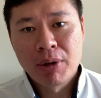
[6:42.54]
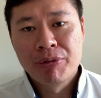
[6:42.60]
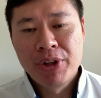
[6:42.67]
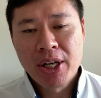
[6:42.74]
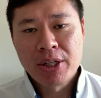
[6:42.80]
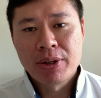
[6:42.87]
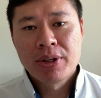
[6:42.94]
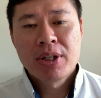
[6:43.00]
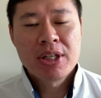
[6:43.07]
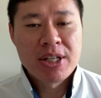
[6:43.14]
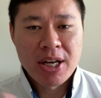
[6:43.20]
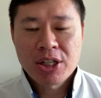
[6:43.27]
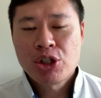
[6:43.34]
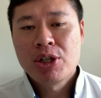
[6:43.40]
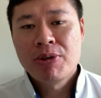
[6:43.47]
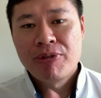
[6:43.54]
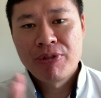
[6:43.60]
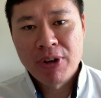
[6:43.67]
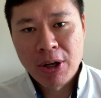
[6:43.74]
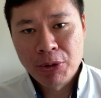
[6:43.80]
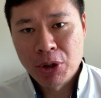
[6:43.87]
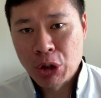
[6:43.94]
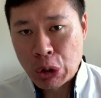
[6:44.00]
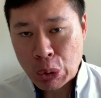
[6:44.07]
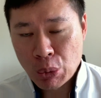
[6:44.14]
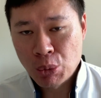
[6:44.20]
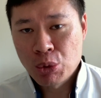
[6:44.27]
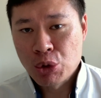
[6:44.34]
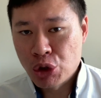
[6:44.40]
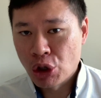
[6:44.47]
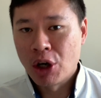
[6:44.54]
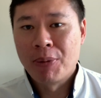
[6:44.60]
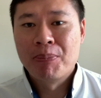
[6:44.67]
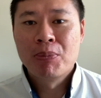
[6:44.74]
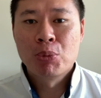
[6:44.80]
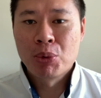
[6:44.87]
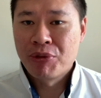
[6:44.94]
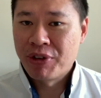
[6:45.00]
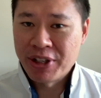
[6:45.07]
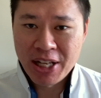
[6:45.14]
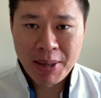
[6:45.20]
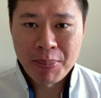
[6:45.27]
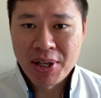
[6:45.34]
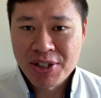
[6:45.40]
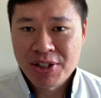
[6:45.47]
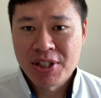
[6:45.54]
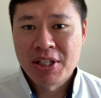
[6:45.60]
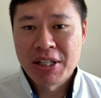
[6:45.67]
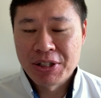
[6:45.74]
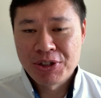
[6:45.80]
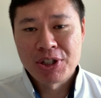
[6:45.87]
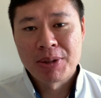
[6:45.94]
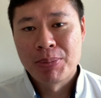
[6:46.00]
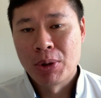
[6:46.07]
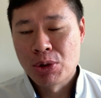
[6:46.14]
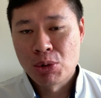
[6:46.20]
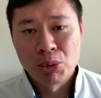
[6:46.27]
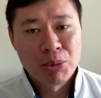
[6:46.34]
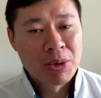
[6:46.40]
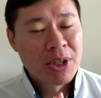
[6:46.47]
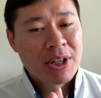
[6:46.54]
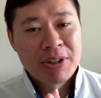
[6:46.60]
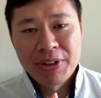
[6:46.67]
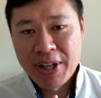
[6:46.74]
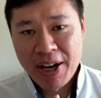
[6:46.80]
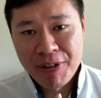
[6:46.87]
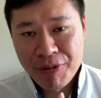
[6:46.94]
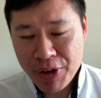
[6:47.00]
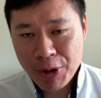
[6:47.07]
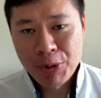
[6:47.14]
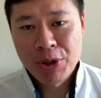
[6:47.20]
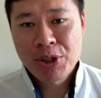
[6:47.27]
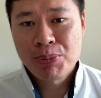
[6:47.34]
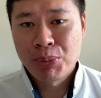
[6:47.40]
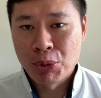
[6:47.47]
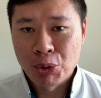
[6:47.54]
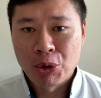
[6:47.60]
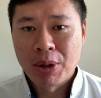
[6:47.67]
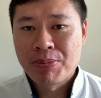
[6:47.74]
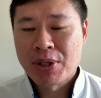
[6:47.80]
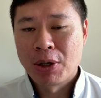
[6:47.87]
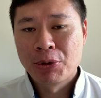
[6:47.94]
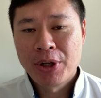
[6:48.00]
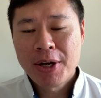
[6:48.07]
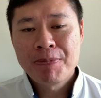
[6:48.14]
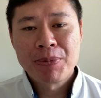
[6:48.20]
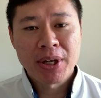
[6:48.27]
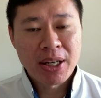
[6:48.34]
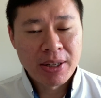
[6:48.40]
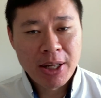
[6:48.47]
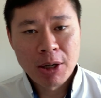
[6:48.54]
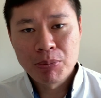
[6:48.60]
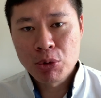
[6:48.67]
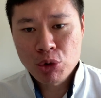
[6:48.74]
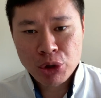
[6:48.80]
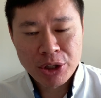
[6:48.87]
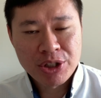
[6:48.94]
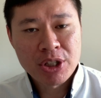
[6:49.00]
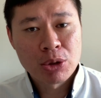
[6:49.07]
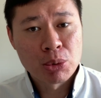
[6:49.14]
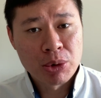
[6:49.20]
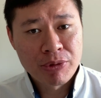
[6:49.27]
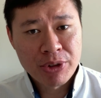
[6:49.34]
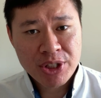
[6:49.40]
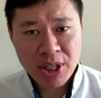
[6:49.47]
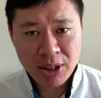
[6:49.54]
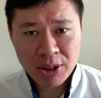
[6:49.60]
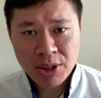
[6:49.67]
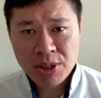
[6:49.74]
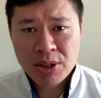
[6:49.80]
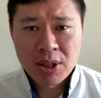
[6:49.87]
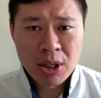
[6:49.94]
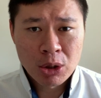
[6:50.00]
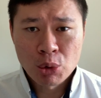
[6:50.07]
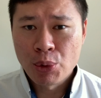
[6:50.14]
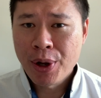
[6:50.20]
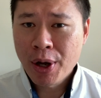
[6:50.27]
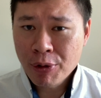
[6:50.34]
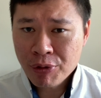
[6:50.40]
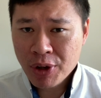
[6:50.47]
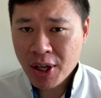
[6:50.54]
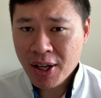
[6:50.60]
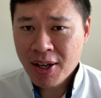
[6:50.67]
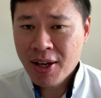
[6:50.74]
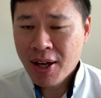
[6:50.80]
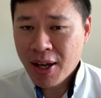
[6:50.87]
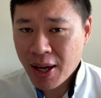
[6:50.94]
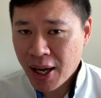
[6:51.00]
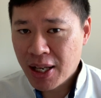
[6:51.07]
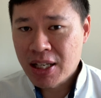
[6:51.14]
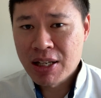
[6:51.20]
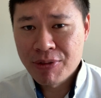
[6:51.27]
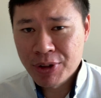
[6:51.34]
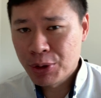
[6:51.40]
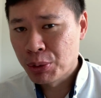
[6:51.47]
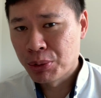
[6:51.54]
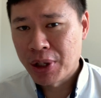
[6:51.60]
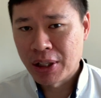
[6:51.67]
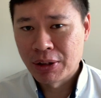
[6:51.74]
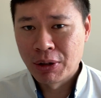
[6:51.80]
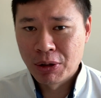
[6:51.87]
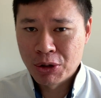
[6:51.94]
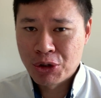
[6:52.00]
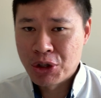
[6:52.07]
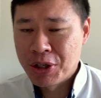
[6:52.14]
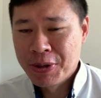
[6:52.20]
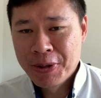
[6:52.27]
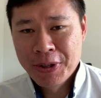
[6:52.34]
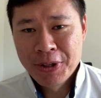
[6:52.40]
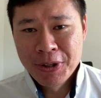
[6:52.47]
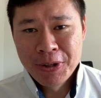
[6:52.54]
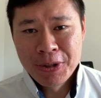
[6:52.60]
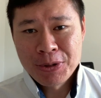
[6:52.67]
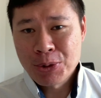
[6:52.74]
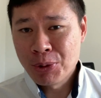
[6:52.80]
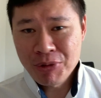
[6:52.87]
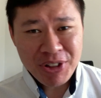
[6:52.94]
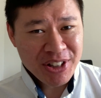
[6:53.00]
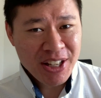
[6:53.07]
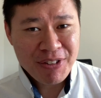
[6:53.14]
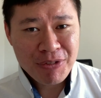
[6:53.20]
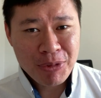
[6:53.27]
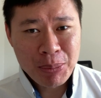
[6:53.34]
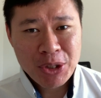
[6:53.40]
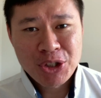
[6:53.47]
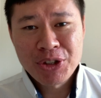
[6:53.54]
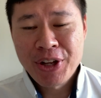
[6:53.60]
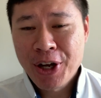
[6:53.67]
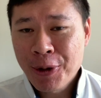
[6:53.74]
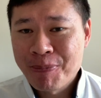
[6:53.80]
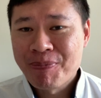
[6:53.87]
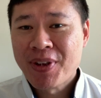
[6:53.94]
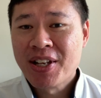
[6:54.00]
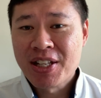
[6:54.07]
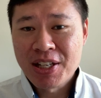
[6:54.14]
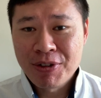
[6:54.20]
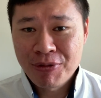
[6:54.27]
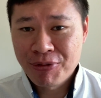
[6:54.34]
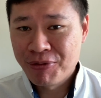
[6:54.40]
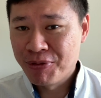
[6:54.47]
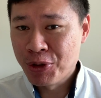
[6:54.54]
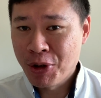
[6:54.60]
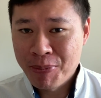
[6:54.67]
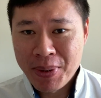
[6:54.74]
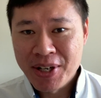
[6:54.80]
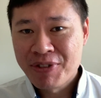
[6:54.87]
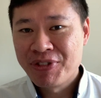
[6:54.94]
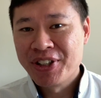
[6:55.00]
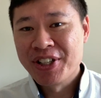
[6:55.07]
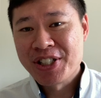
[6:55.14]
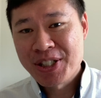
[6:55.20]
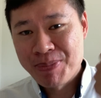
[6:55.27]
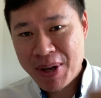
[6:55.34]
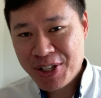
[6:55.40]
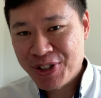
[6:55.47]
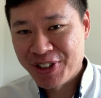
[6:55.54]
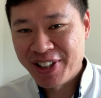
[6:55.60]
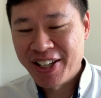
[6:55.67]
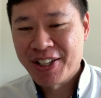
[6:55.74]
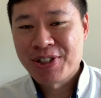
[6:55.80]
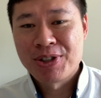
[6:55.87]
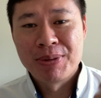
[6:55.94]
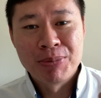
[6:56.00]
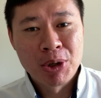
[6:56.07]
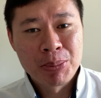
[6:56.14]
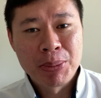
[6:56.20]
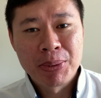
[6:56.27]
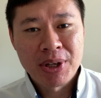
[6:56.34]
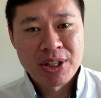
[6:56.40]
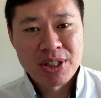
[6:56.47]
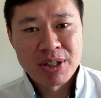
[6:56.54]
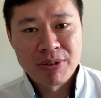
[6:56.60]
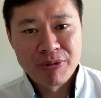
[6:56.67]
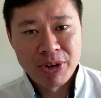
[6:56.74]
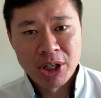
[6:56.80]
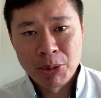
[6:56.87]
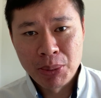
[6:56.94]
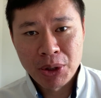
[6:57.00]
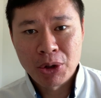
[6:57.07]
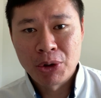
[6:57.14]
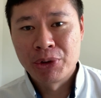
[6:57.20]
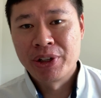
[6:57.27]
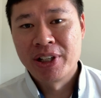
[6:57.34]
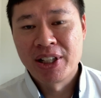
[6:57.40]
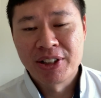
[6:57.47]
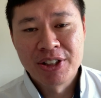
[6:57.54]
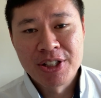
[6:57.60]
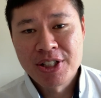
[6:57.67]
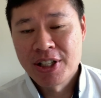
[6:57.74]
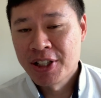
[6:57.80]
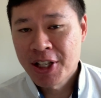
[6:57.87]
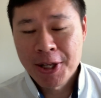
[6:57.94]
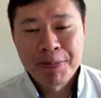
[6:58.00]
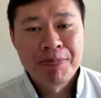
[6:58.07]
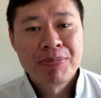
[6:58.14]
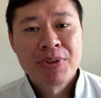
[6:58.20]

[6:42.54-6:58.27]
of that, he actually found a new job with an MNC in Singapore. So there are various programs out there that can help you transit to different sectors, to healthcare, and even to technology. So hopefully that information helped. And if you have benefited, smash on like so that more people can see valuable content like this. And again,